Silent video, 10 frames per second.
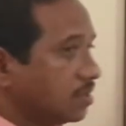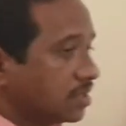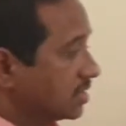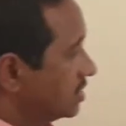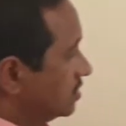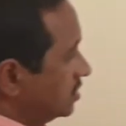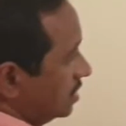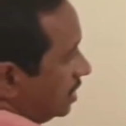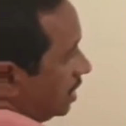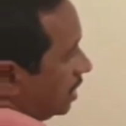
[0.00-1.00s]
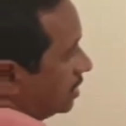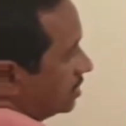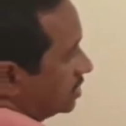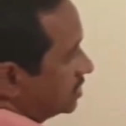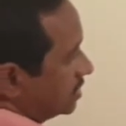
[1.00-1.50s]
quadrant,
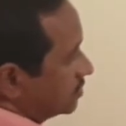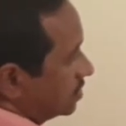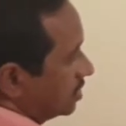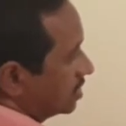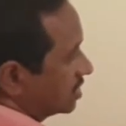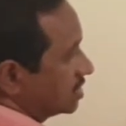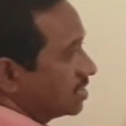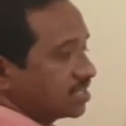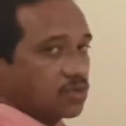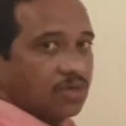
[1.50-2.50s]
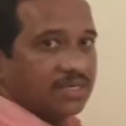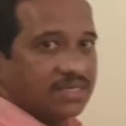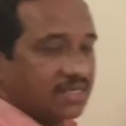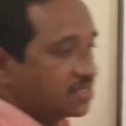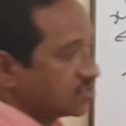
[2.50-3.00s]
and this is third
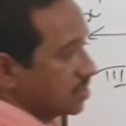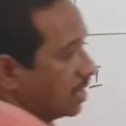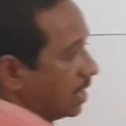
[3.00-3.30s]
quadrant,